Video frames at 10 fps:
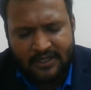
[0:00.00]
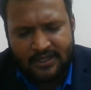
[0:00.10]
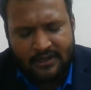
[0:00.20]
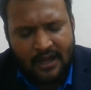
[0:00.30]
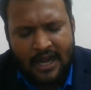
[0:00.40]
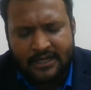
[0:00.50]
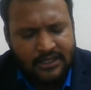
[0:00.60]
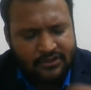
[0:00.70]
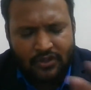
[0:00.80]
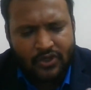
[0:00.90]
the
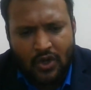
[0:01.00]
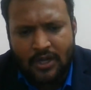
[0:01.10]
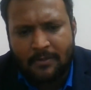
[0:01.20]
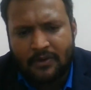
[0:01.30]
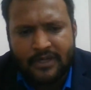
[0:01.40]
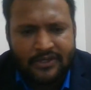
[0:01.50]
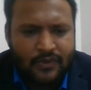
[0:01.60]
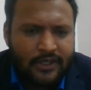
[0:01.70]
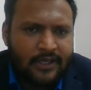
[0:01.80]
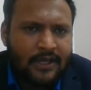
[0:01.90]
Hart does not talk about
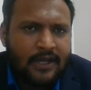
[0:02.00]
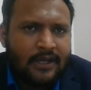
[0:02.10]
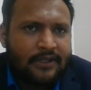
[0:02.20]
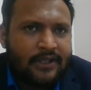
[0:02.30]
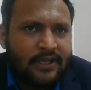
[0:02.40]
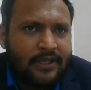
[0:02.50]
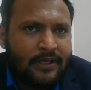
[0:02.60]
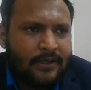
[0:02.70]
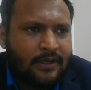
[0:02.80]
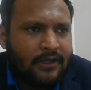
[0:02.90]
actually
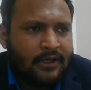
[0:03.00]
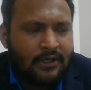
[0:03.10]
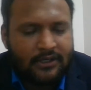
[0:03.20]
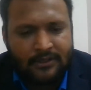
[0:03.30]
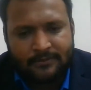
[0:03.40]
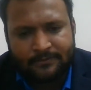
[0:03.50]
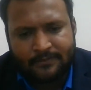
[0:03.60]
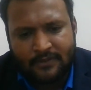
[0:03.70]
the uh,